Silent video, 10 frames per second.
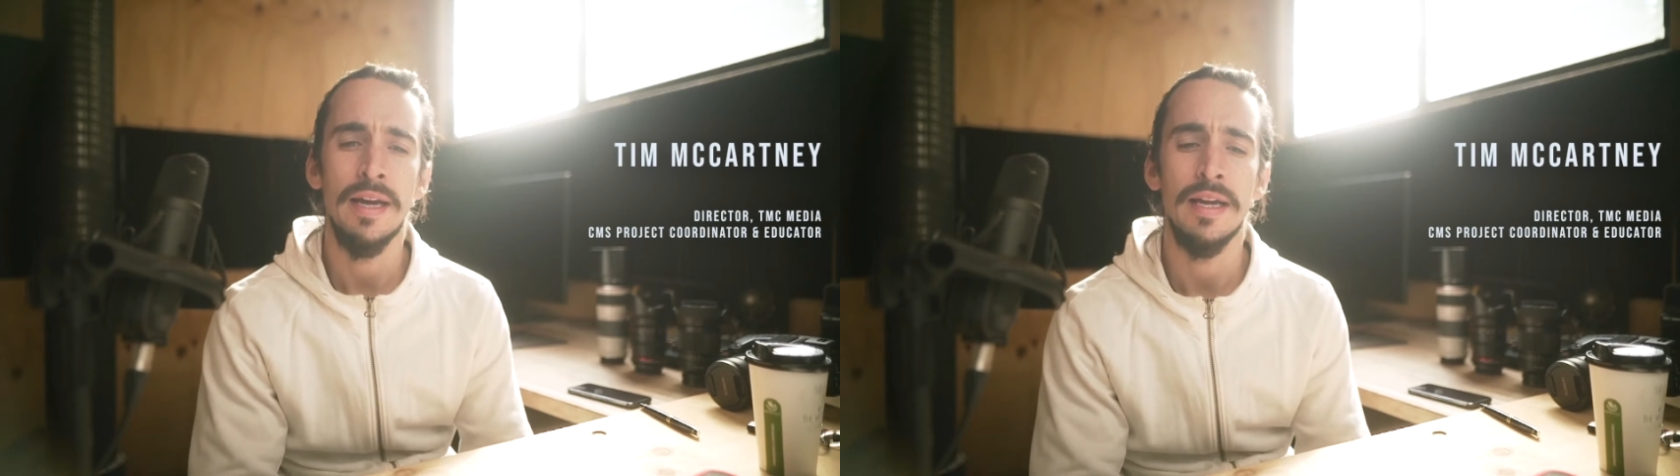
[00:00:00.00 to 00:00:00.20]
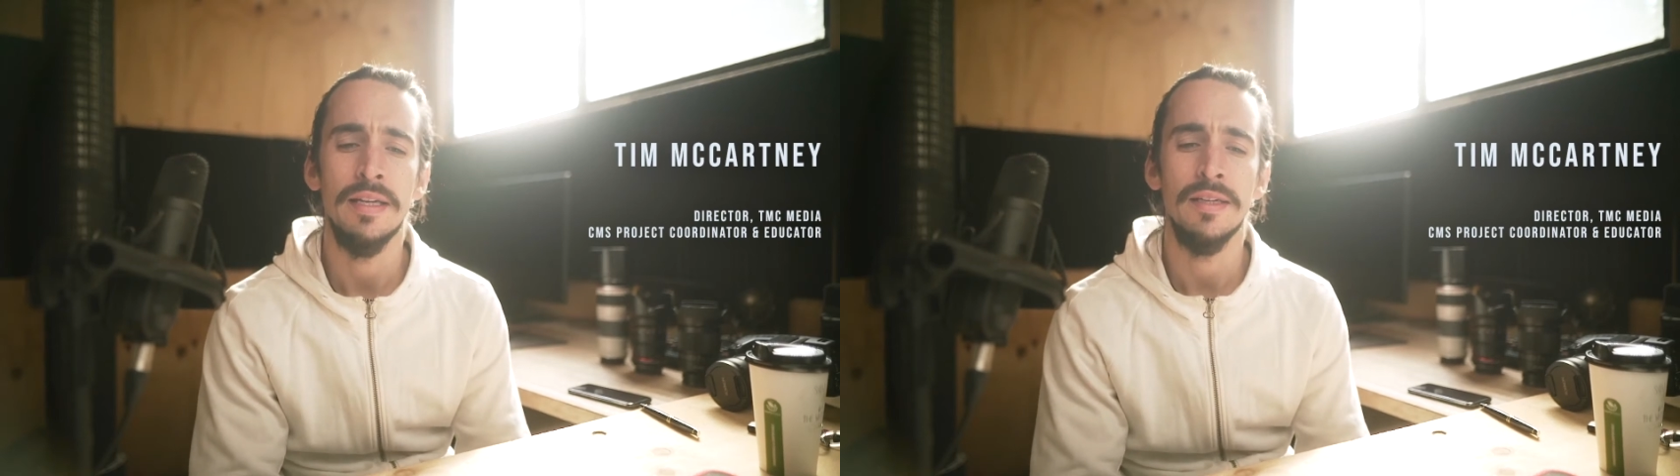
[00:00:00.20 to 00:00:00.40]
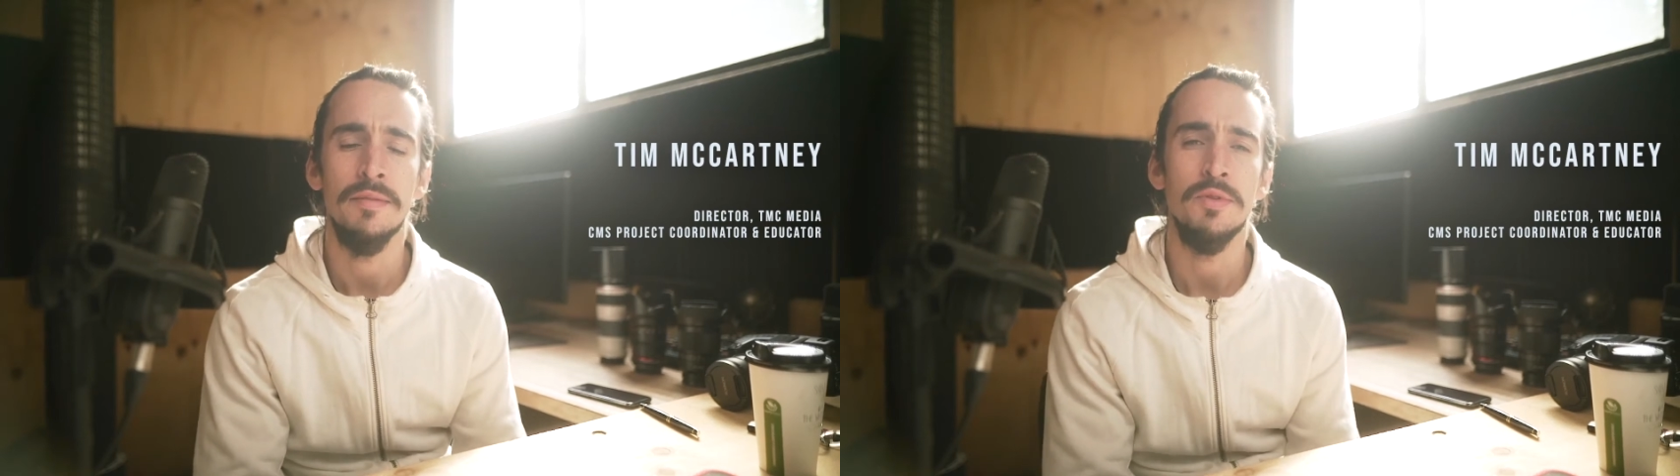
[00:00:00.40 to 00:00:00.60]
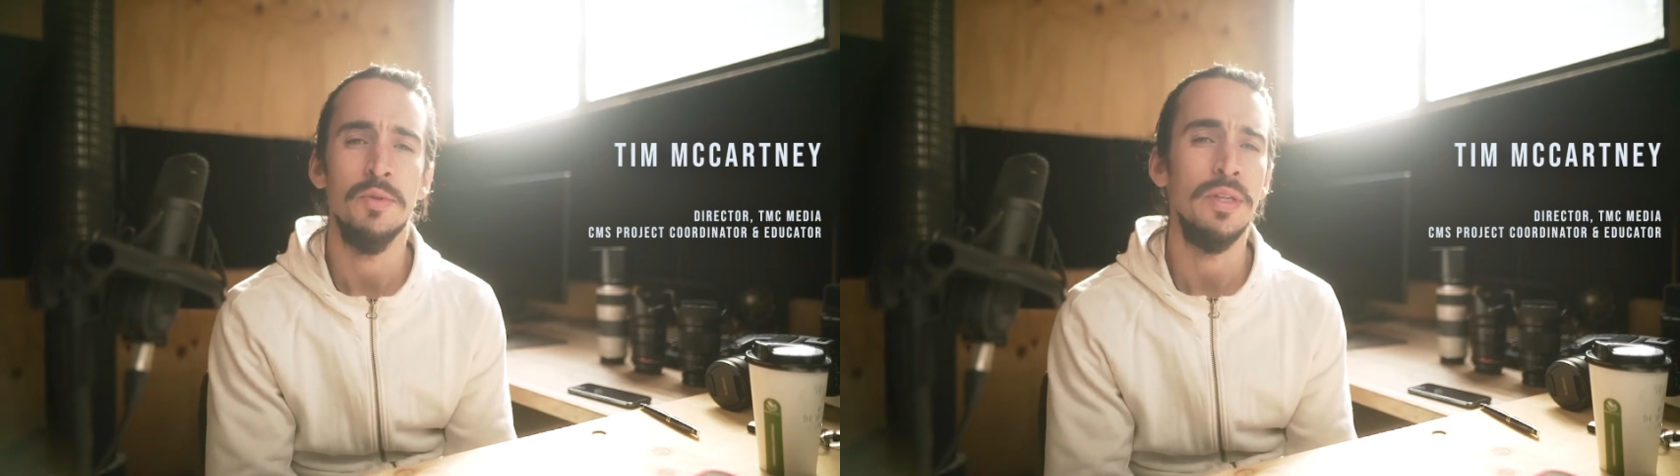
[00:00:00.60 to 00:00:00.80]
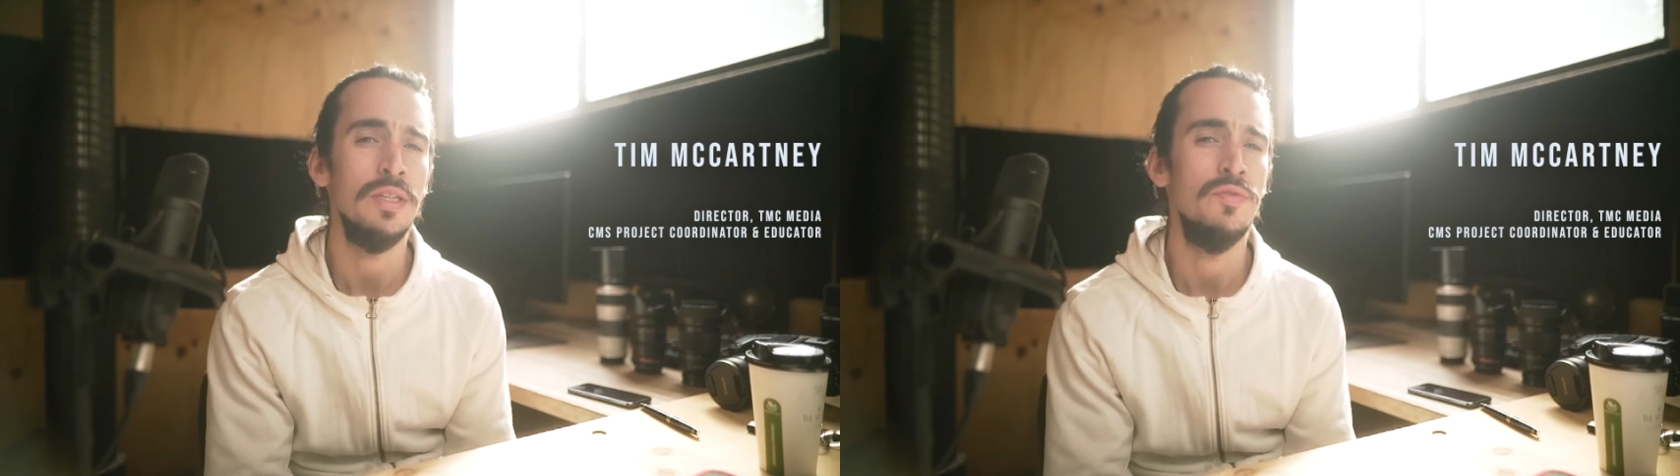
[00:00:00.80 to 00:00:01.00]
and I'm
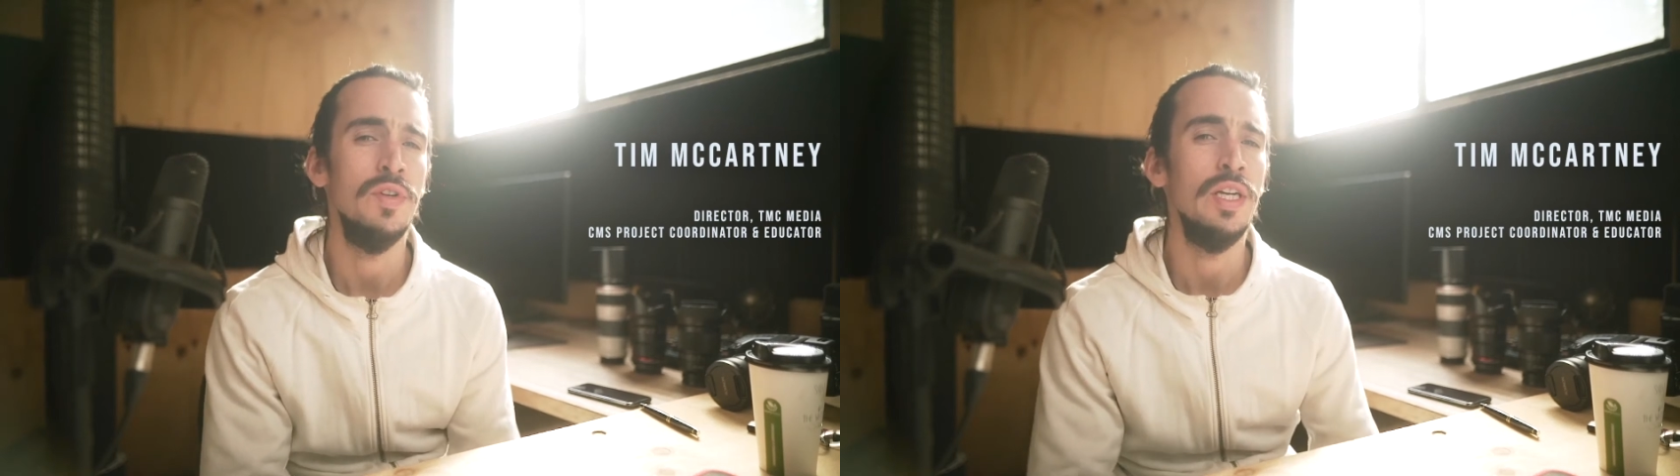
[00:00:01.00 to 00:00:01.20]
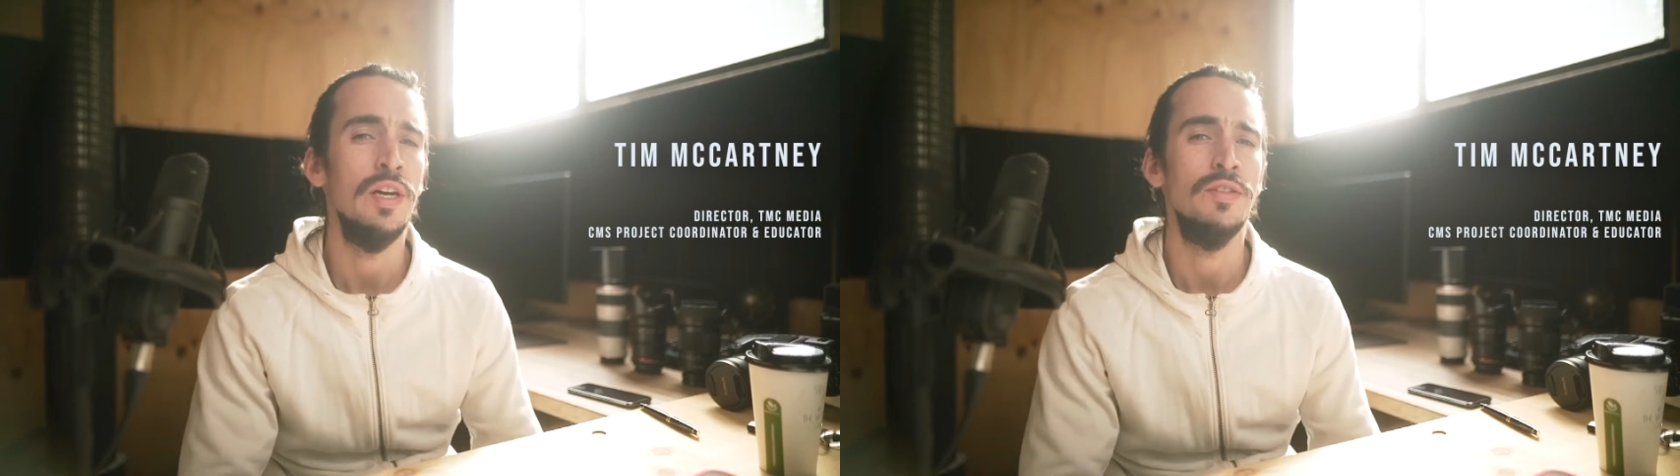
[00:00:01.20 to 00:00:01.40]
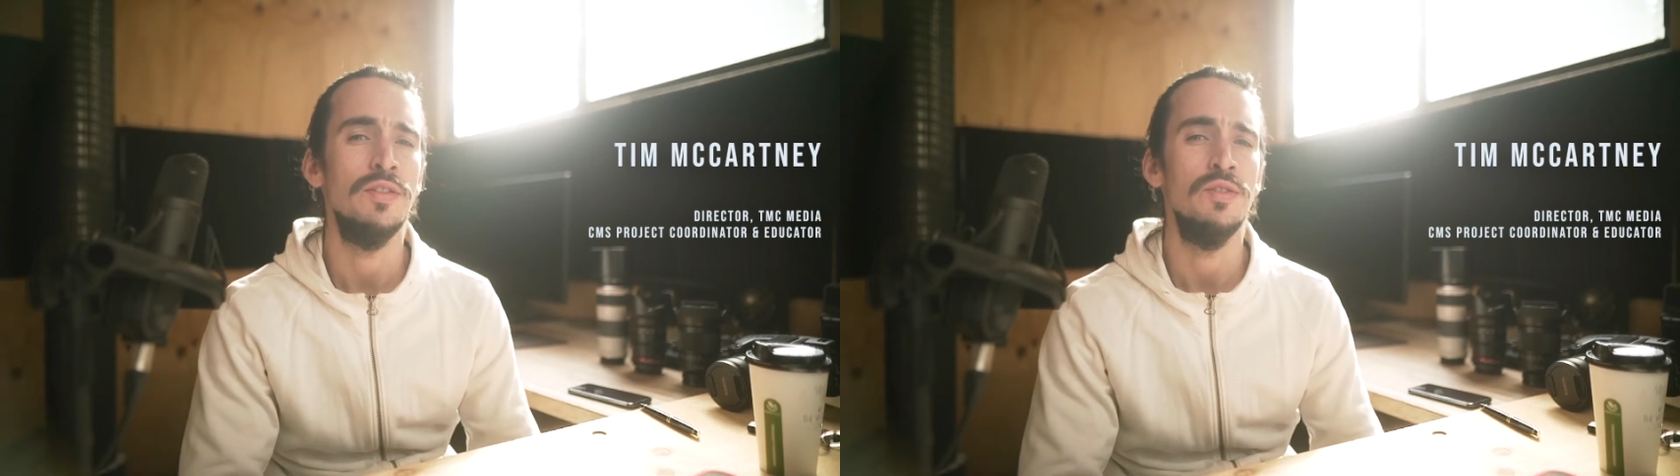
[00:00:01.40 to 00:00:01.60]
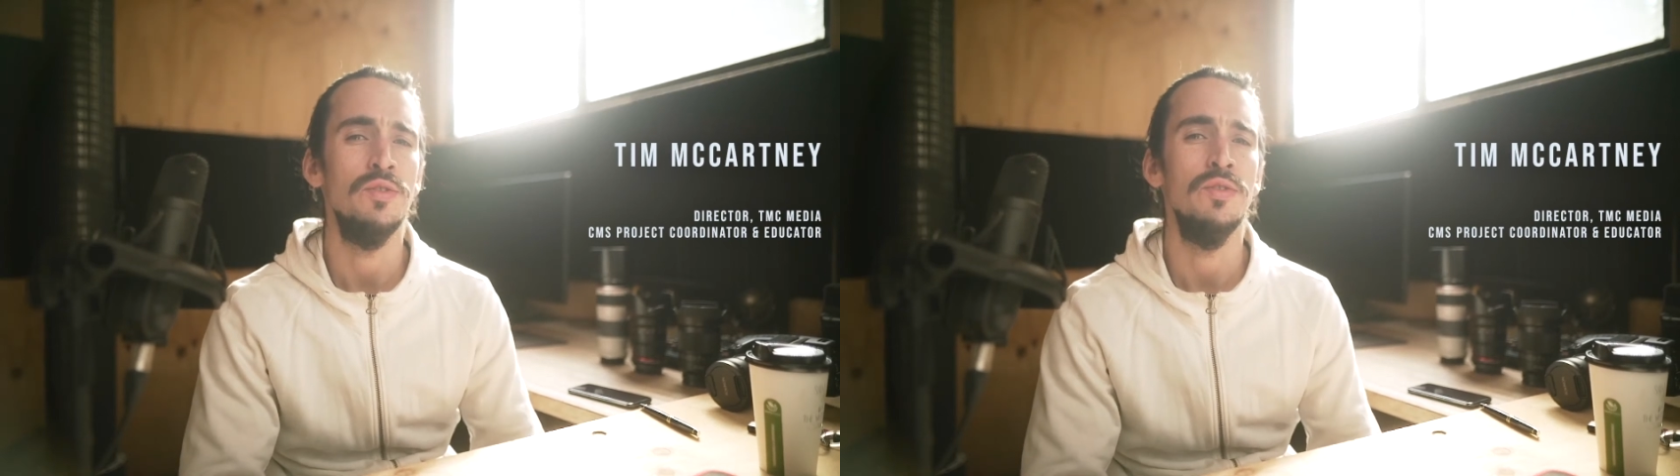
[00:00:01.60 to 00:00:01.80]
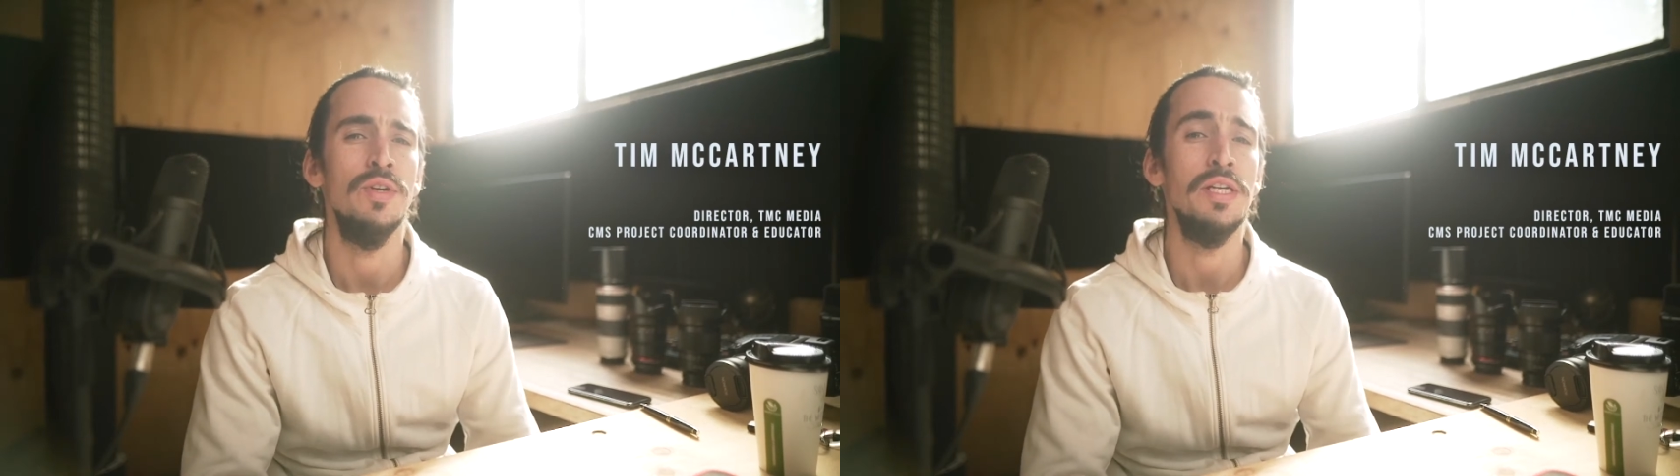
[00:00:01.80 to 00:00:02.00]
doing this video to